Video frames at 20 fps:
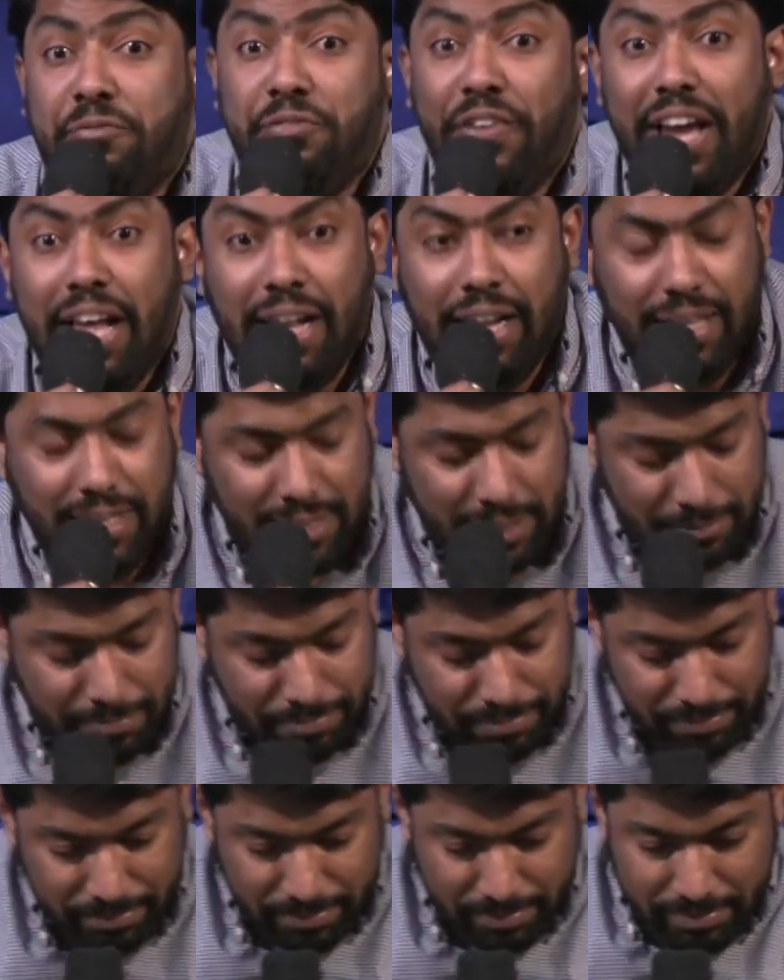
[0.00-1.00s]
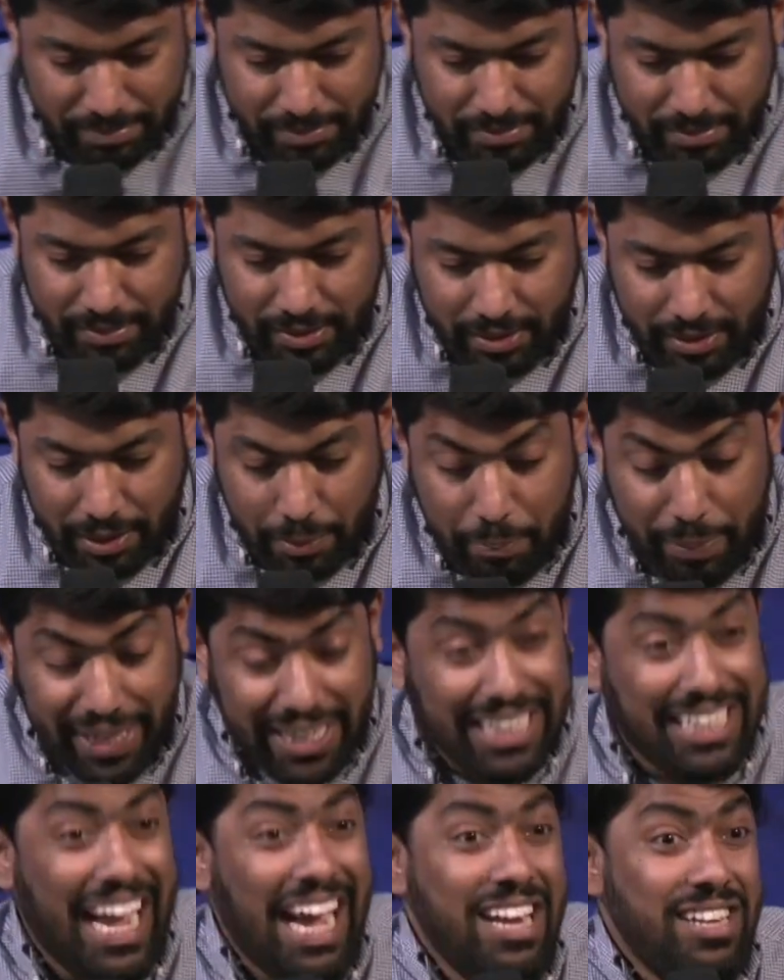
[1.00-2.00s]
filled. Be
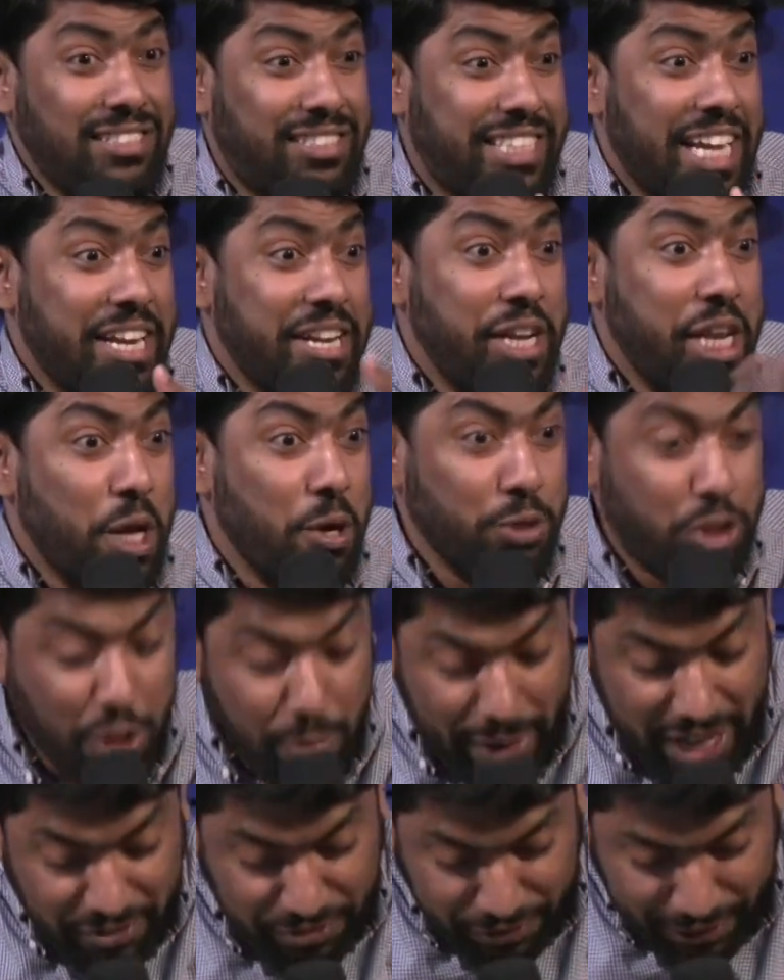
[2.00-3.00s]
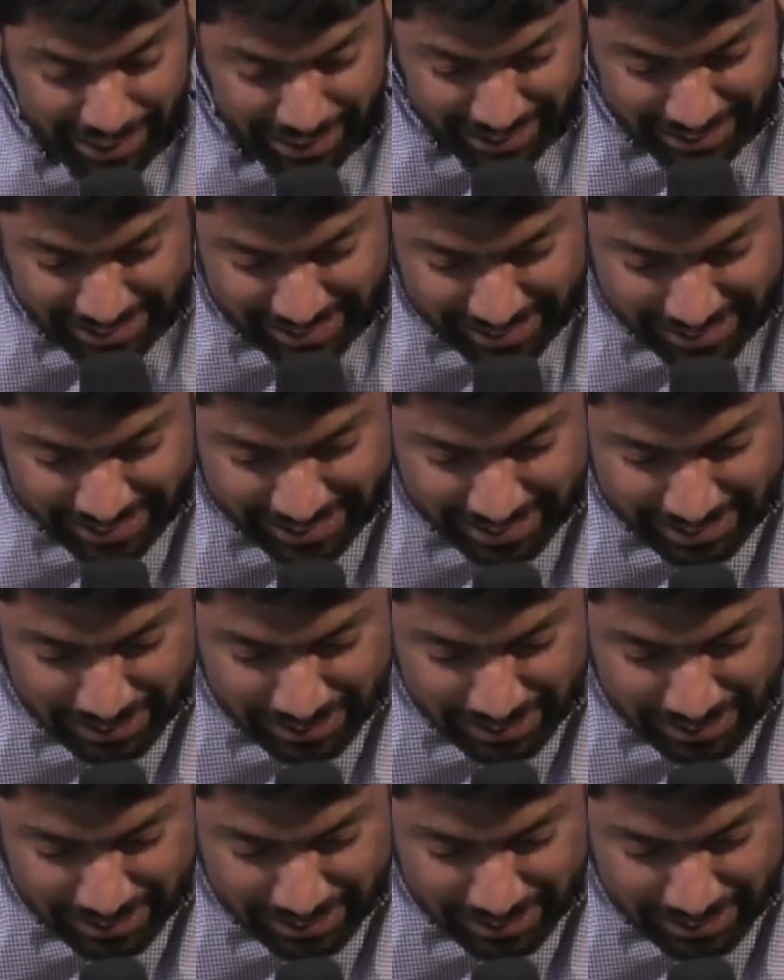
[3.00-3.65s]
continue to be filled.